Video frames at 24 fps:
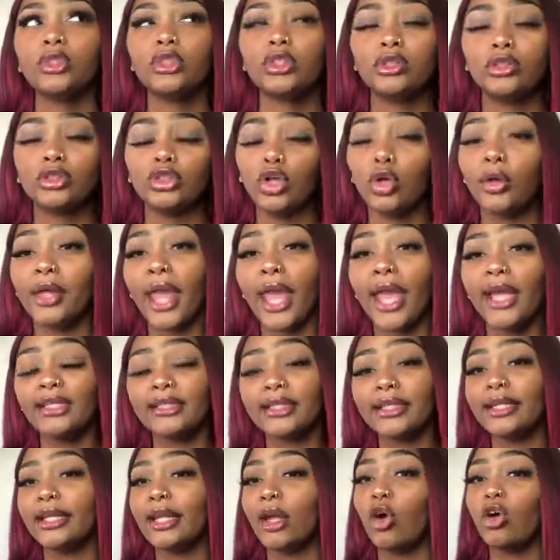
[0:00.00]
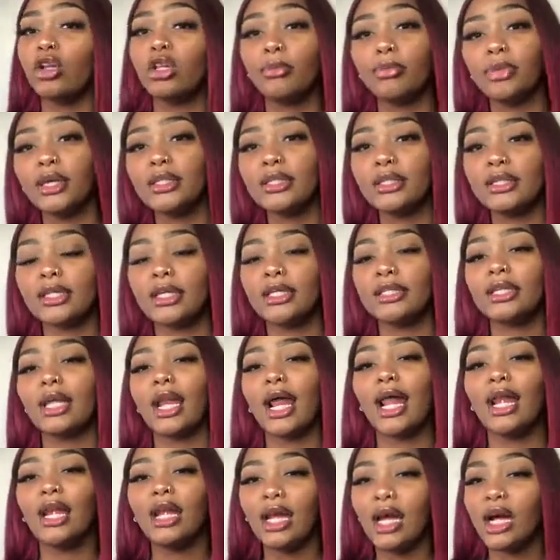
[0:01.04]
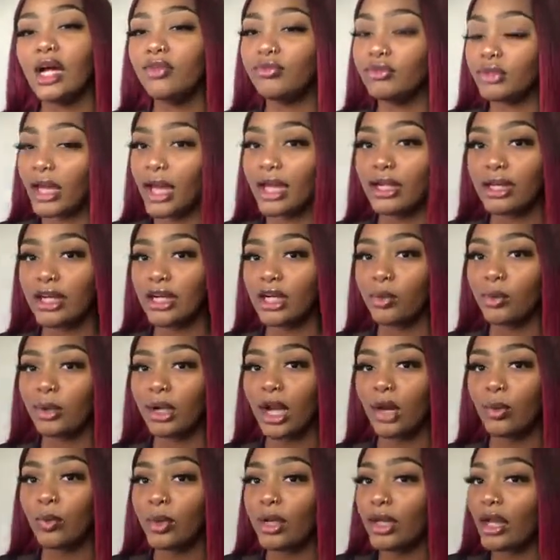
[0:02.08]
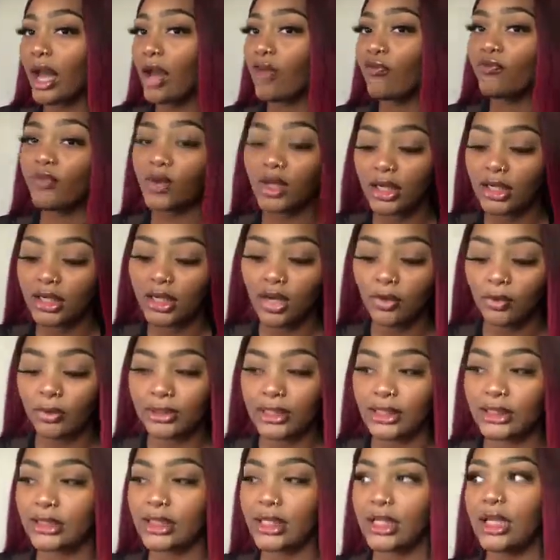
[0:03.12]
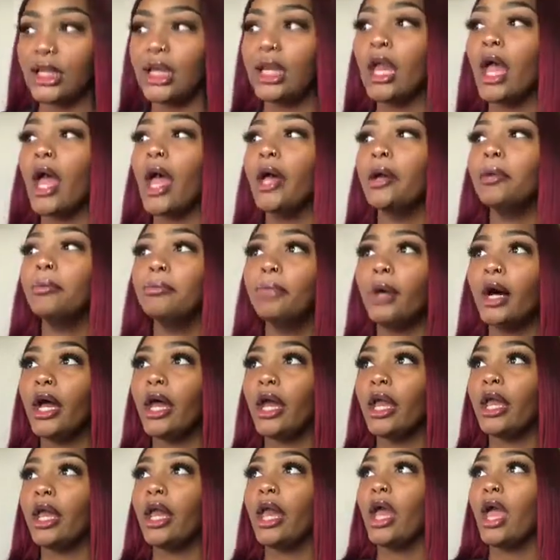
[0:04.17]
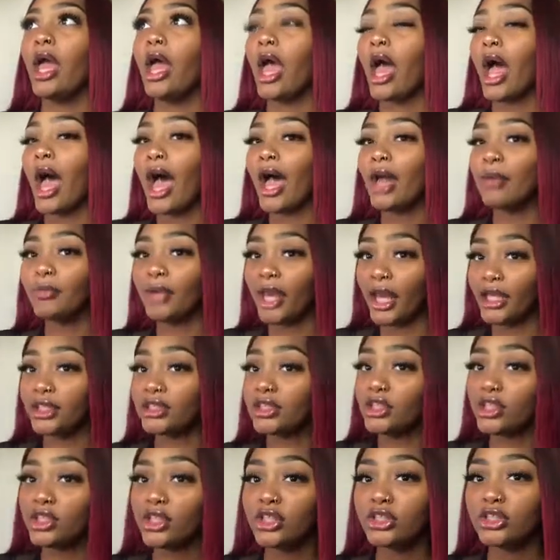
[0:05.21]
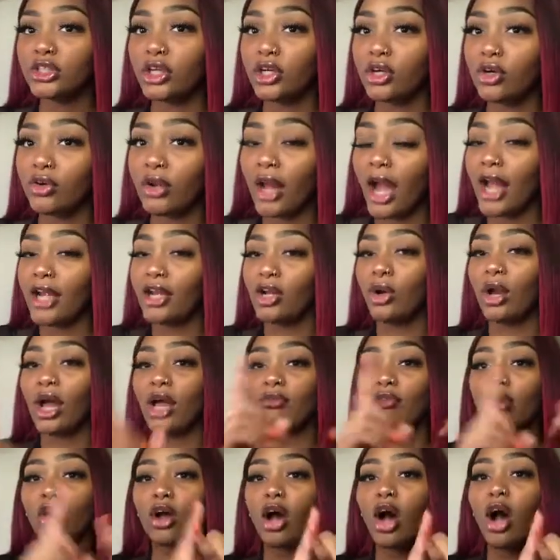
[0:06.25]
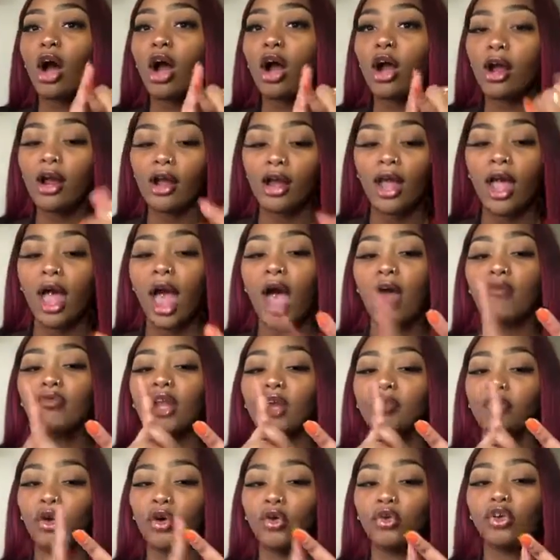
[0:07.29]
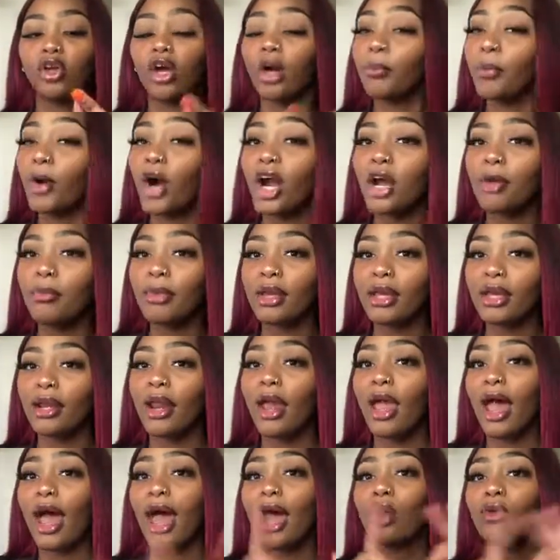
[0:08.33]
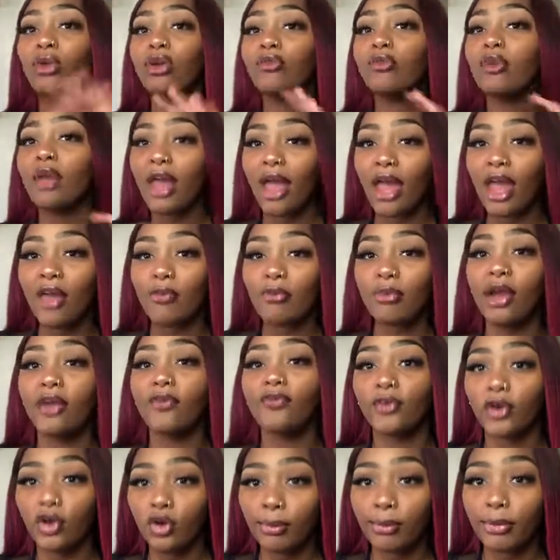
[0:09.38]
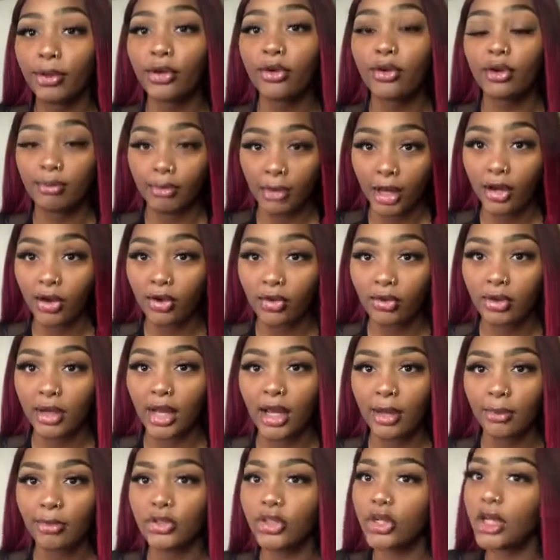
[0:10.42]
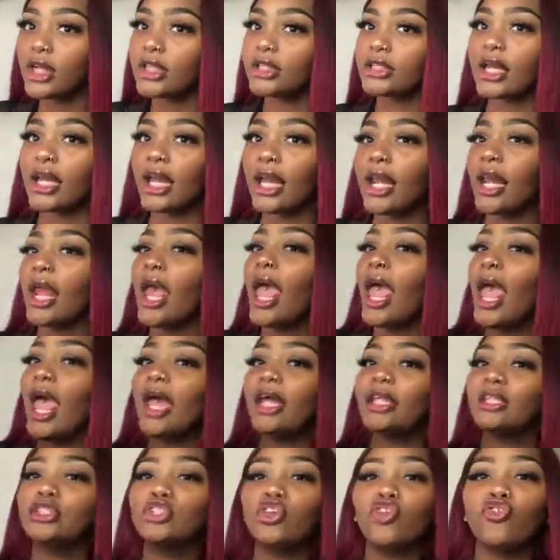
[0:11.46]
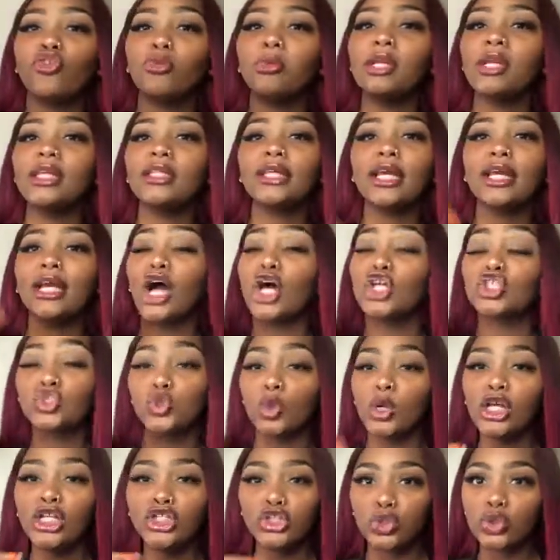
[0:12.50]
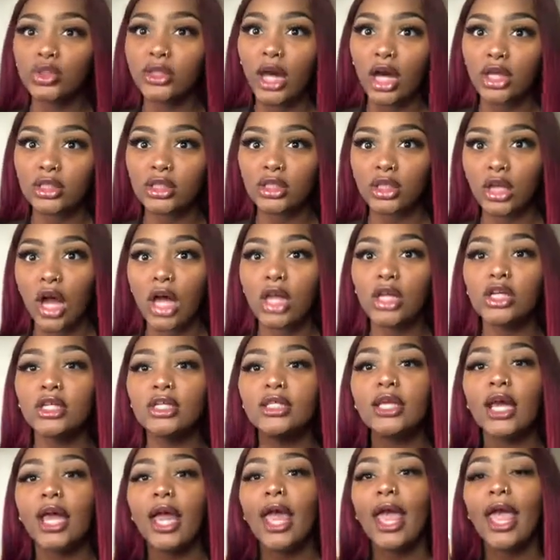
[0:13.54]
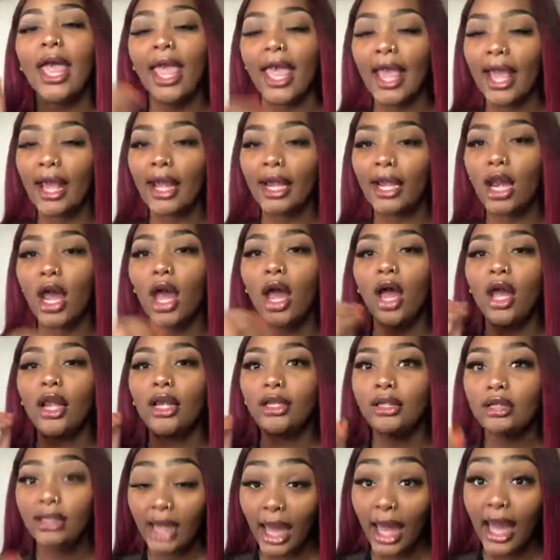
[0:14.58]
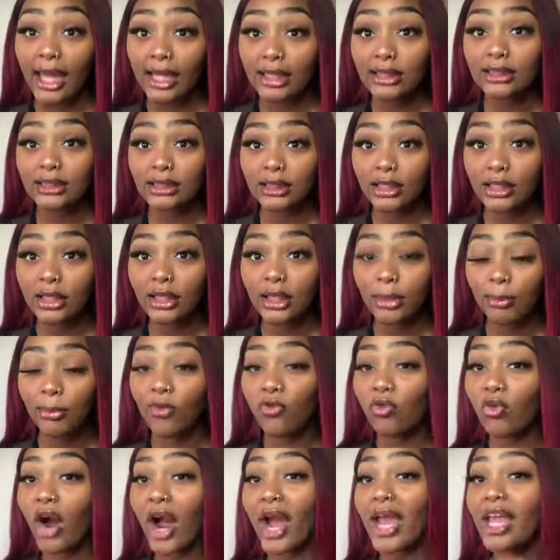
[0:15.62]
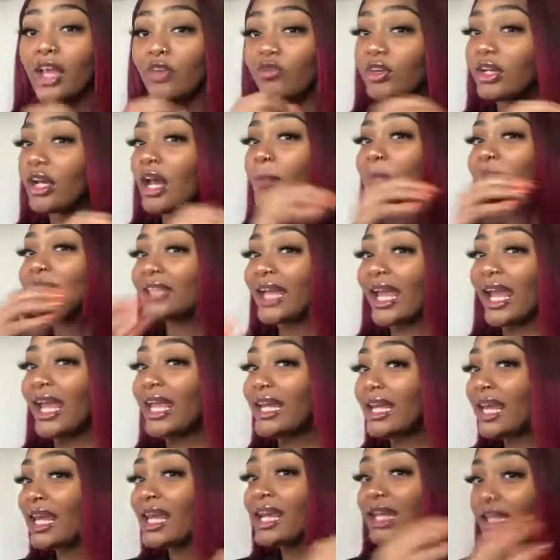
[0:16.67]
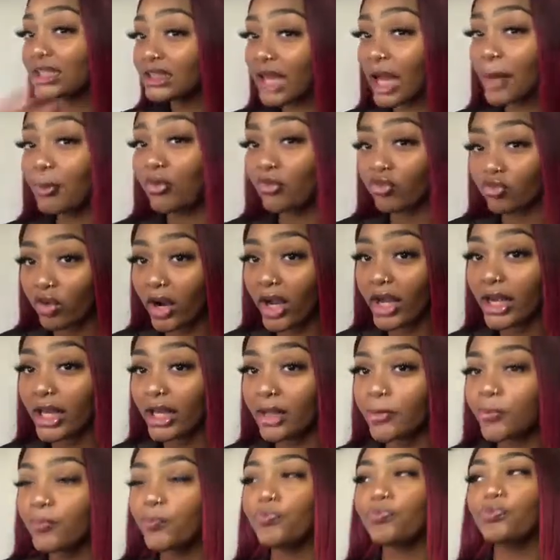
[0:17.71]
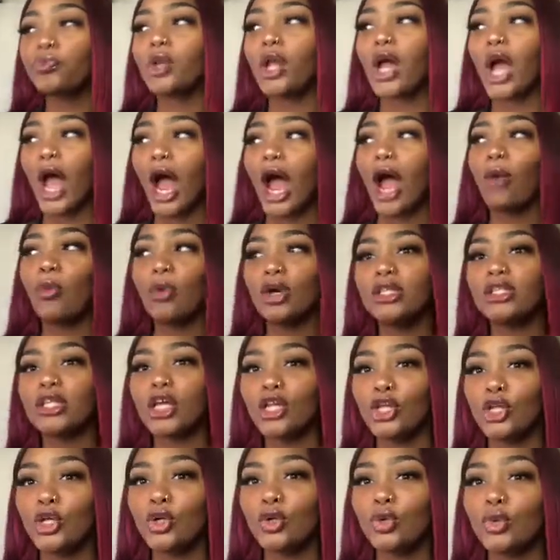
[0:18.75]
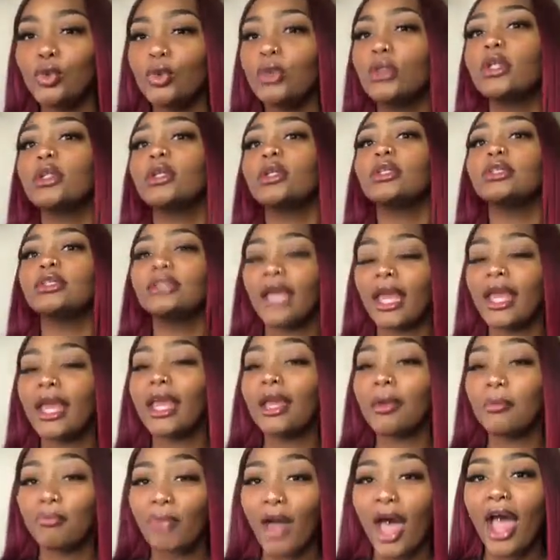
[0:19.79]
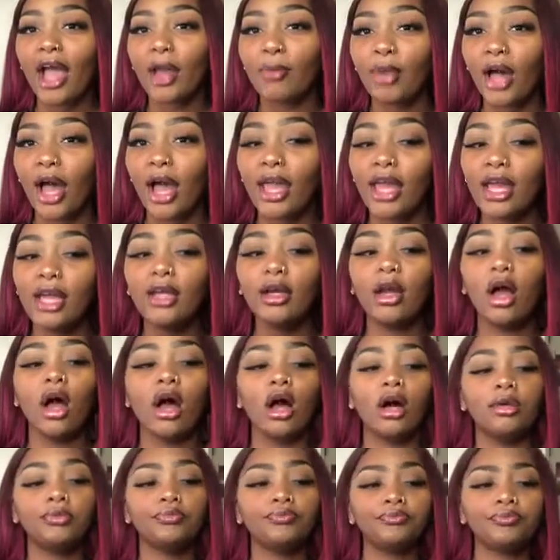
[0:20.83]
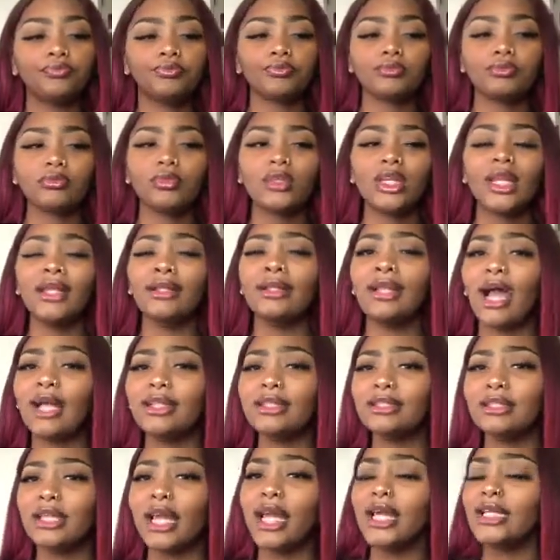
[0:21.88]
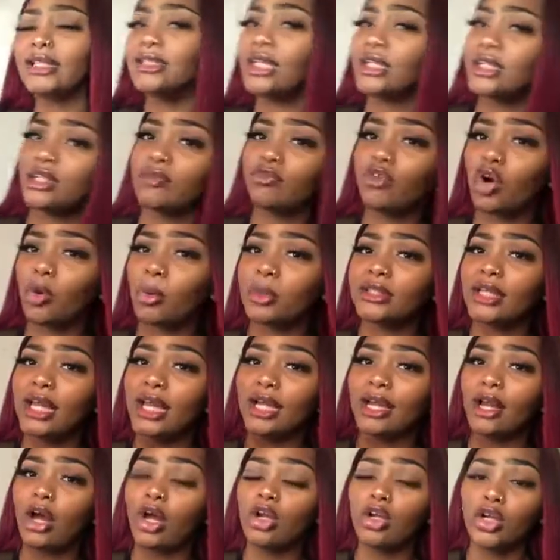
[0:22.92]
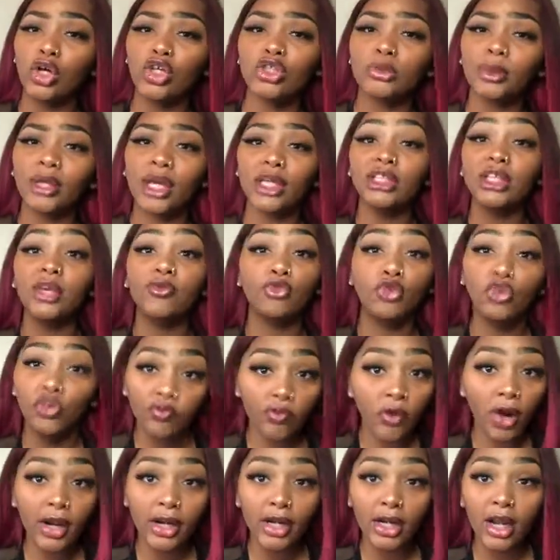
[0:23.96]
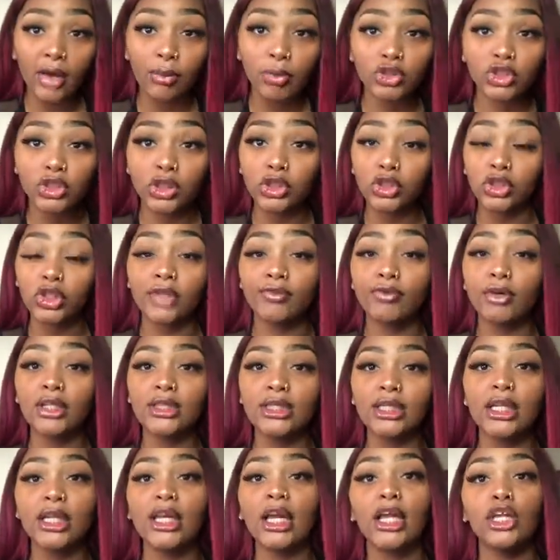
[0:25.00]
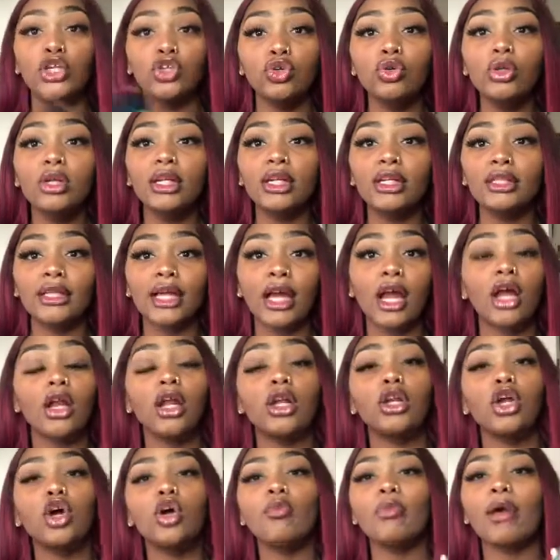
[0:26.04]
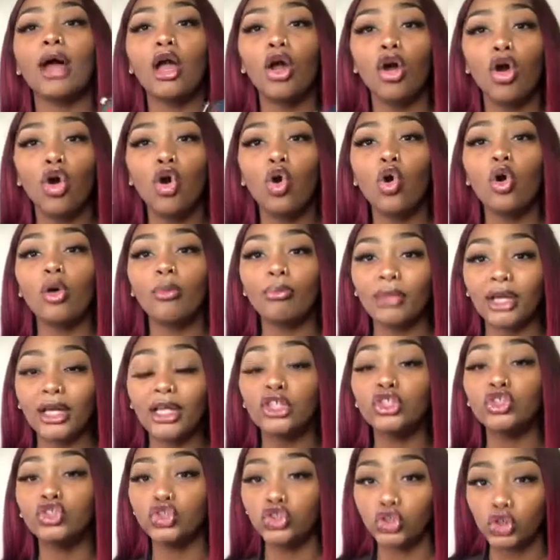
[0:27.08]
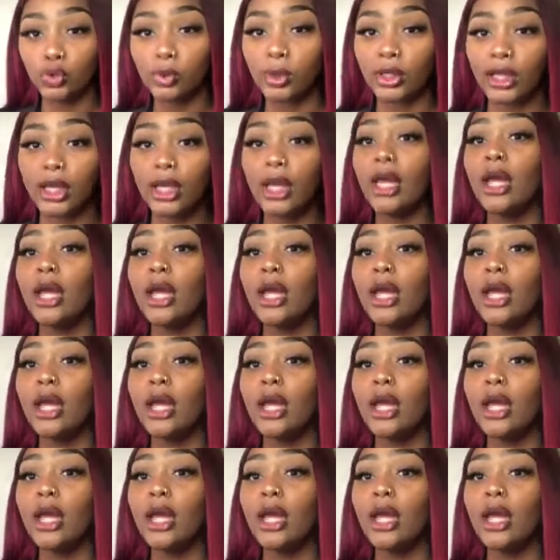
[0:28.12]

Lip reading: location and all the businesses, and I loved Atlanta when I went. I fell in love with the city, but I'm 18 years old. I don't have a car. I've never owned an apartment. I don't even have my phone bill in my own name. Do you understand? And so for me to take out $22,000 in debt before I even obtain any type of credit, I was a little taken back by it. Not to say there's nothing wrong with taking out loans, because if you fall in love with your university and you need to take out a loan, by all means do it.